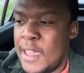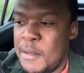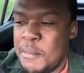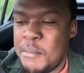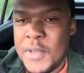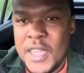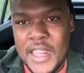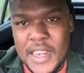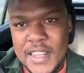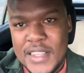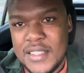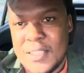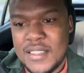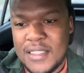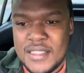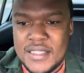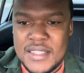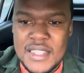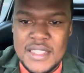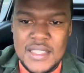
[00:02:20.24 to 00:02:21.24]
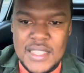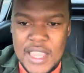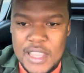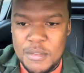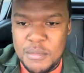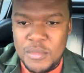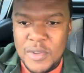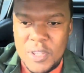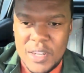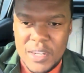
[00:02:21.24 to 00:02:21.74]
mirrors, the side
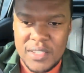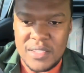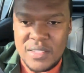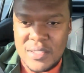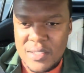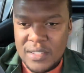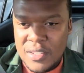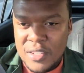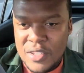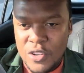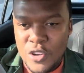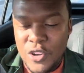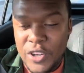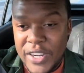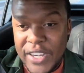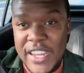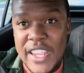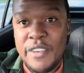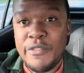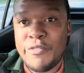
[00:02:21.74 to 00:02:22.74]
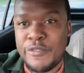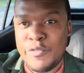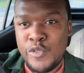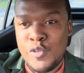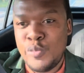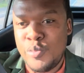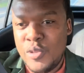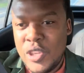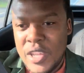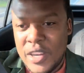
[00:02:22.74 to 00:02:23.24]
mirrors or rear view
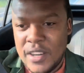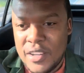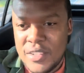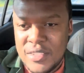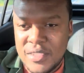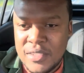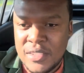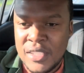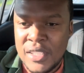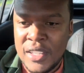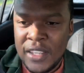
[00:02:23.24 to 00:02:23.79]
mirrors,